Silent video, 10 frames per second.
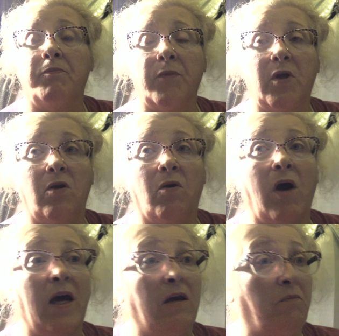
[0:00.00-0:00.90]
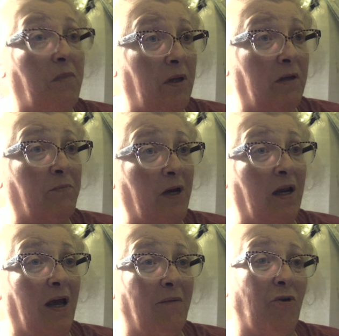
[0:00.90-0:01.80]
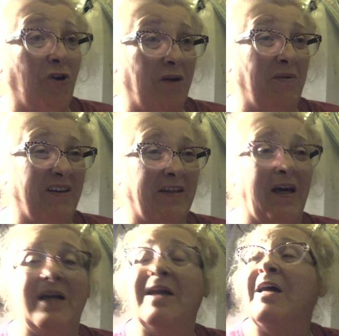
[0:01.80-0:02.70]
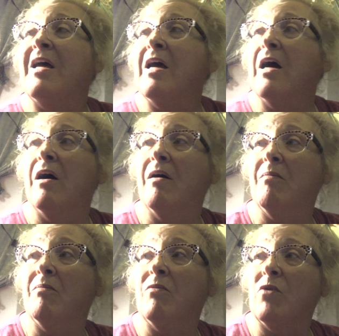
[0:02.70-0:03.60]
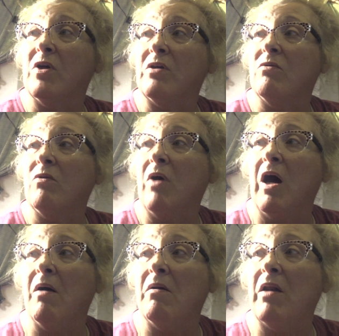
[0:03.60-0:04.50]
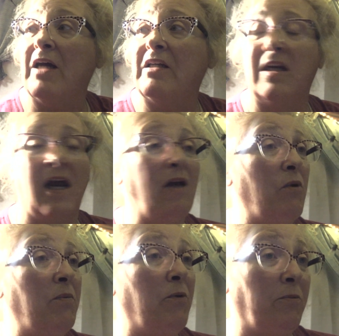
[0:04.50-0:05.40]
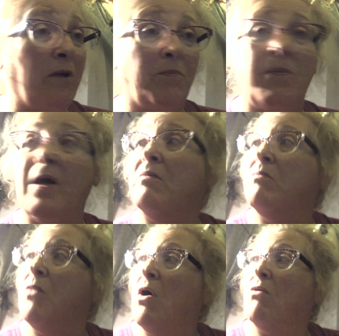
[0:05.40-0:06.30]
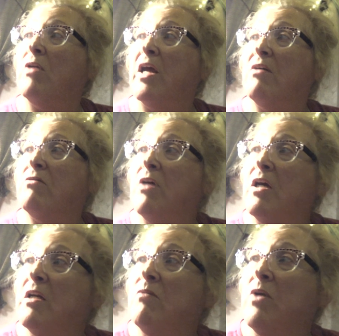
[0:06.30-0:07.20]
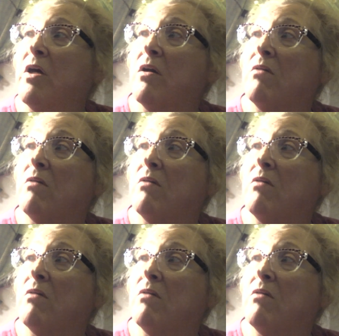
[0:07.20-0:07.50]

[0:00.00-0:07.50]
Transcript: you know, I can spend a lot more time outside, which, like today, we pretty much spent all day outside, didn't we, yeah, hon?